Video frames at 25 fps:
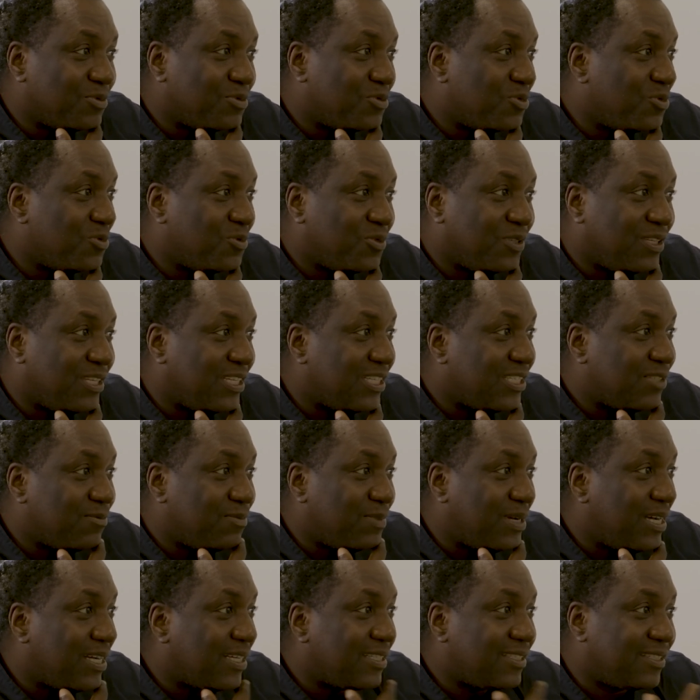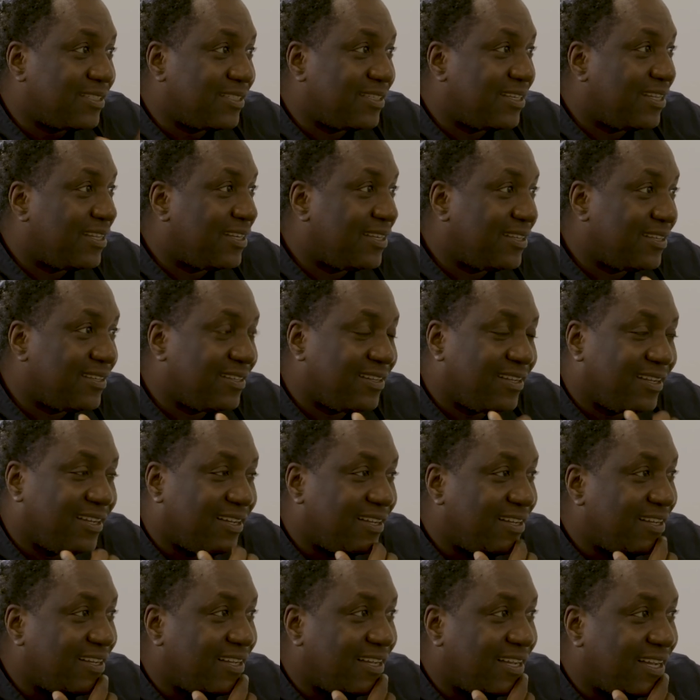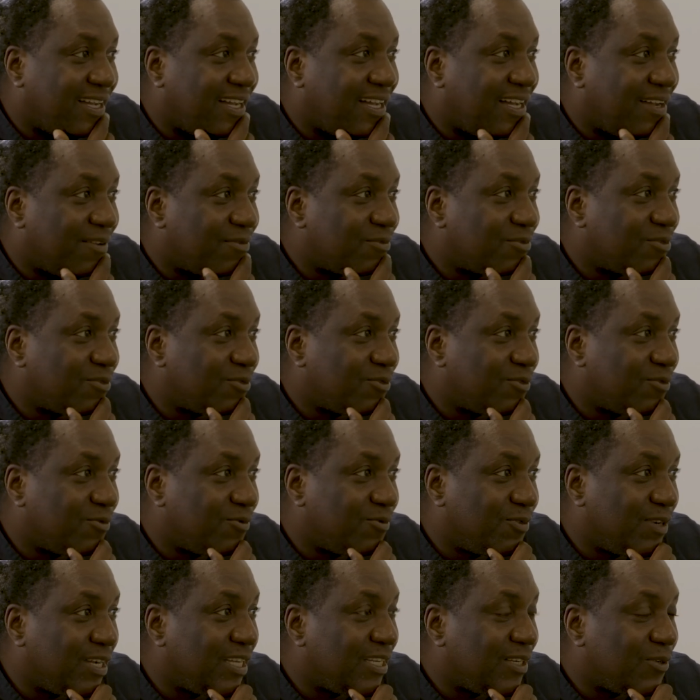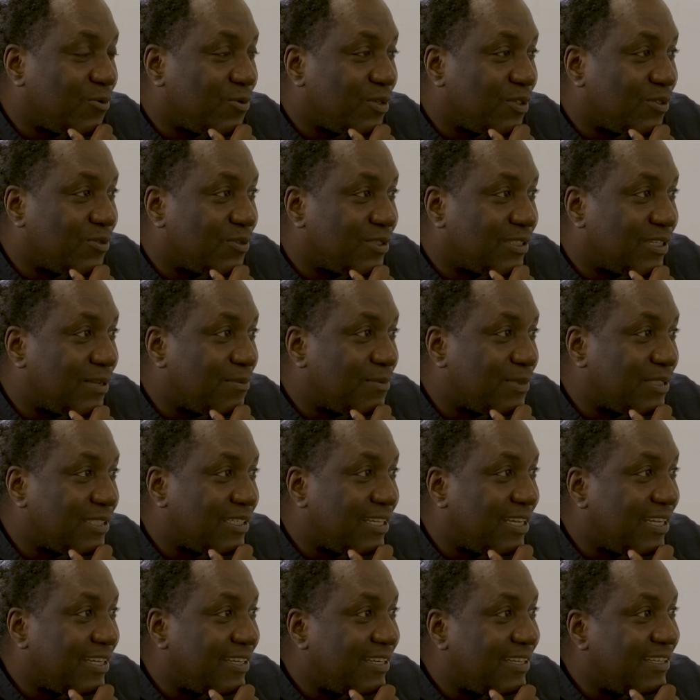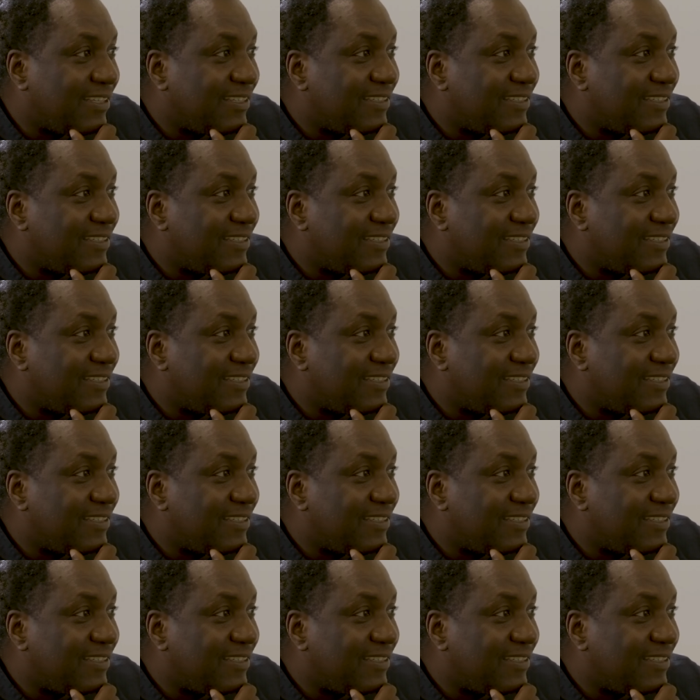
2 years max, then I have to find a way to step aside.